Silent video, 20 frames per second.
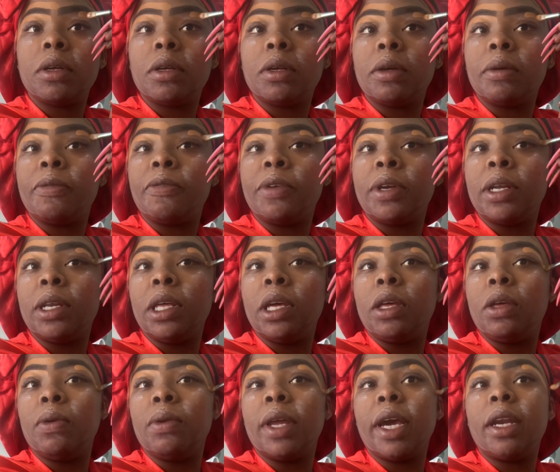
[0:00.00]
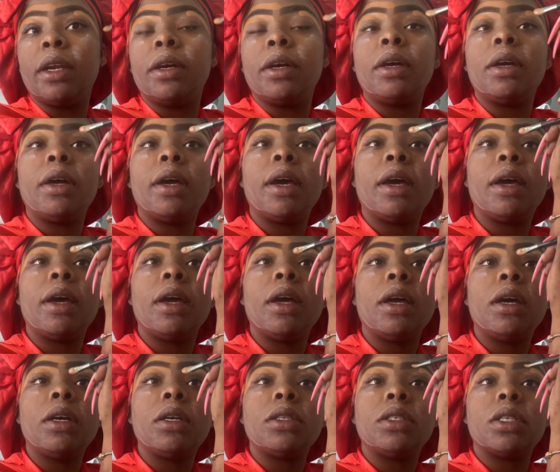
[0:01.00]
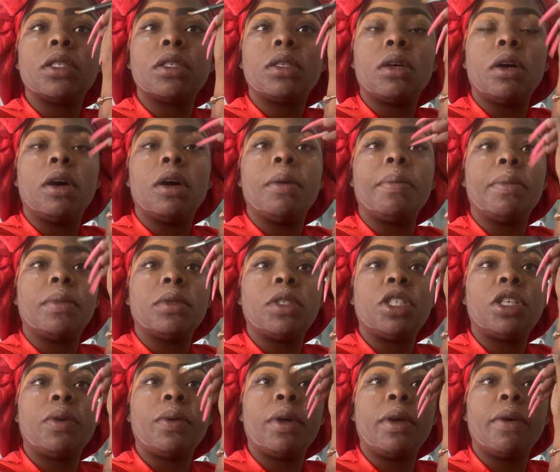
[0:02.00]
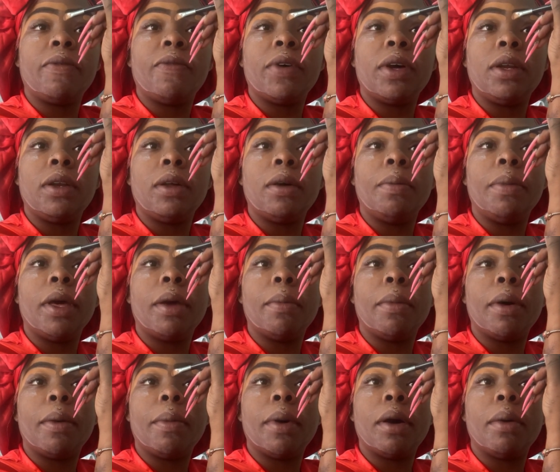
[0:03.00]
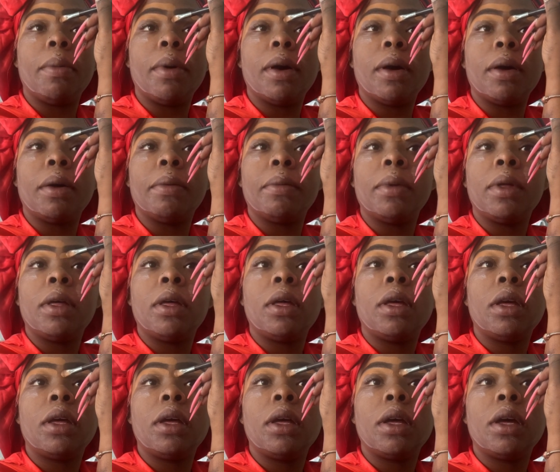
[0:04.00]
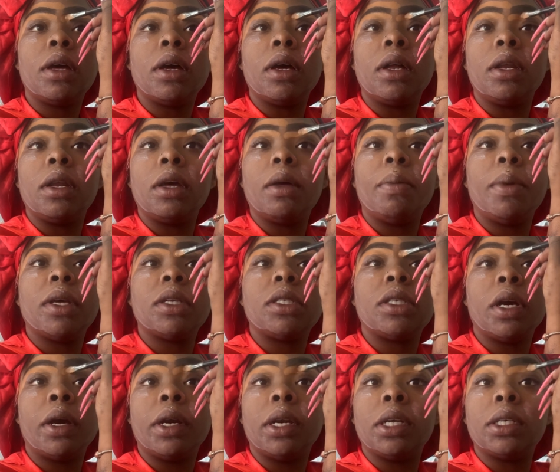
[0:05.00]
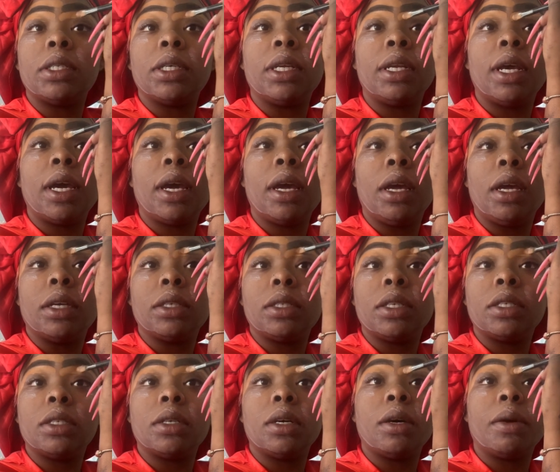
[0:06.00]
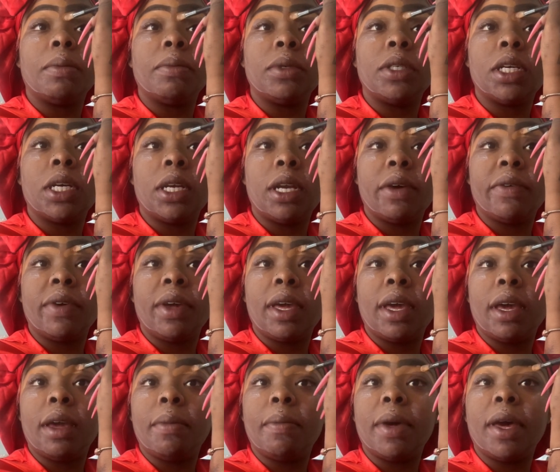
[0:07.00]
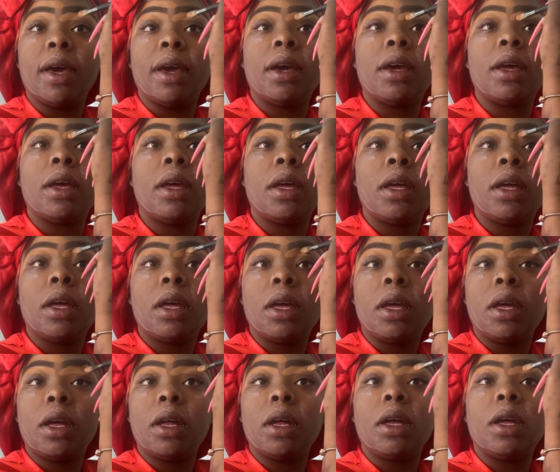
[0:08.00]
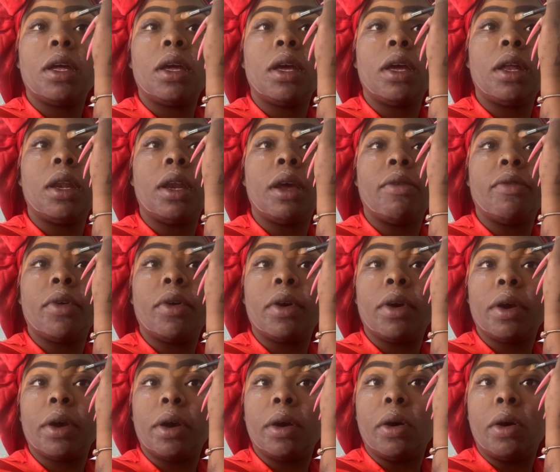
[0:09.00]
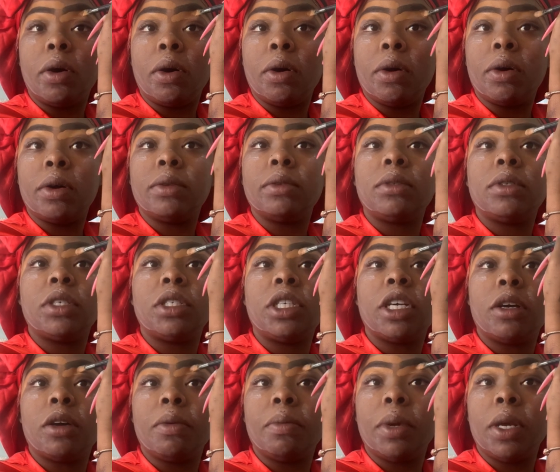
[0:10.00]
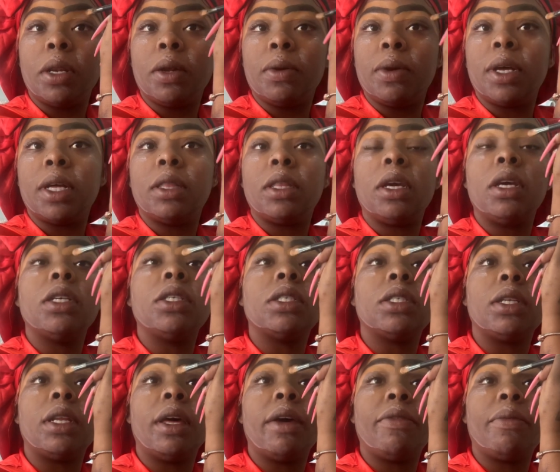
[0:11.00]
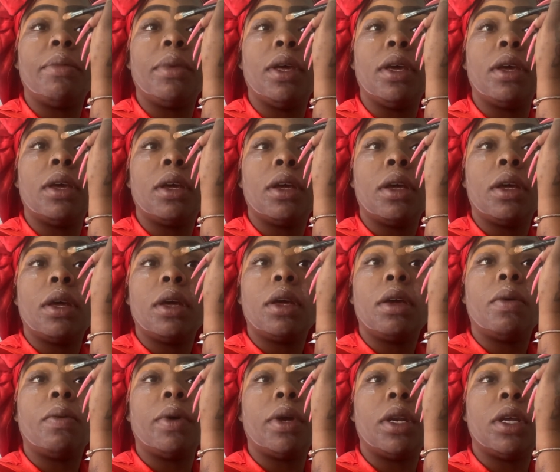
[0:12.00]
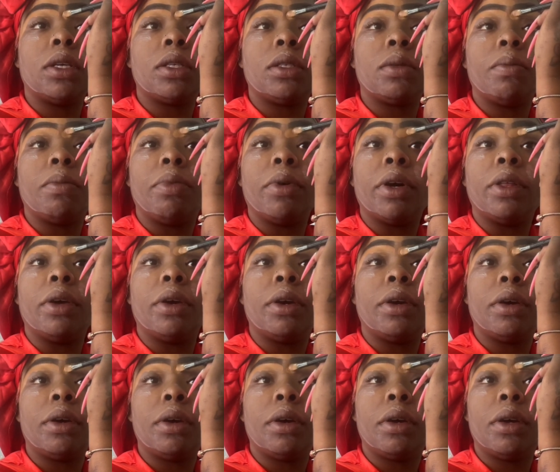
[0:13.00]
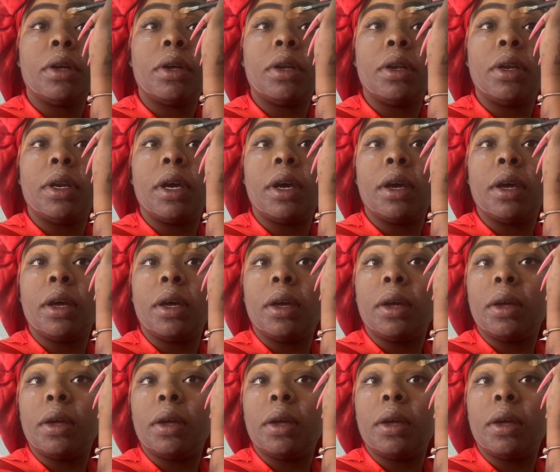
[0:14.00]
finna link you later. Just chill with him for a little bit. Boom, boom, boom. A little bit turned into days because Jit never came back, never called to check on me, no nothing. He just left me with this brother that